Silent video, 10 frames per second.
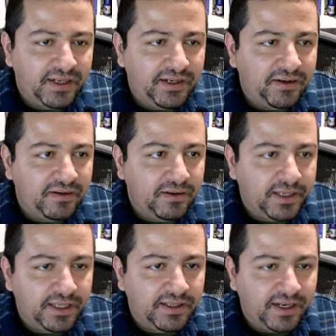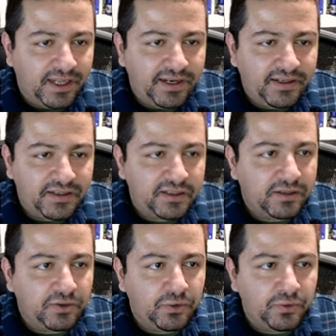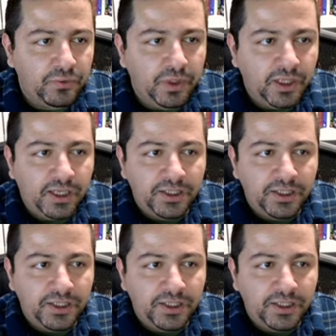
leader in the latest two